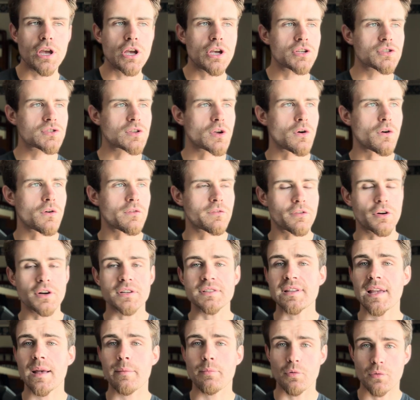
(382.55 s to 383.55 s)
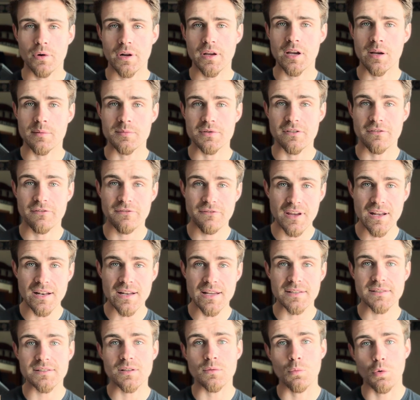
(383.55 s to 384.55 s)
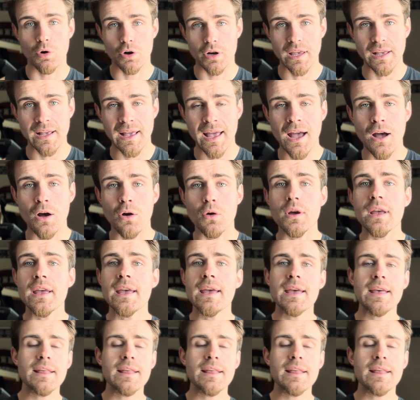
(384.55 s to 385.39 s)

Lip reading: So for example, when it comes to fitness and working out,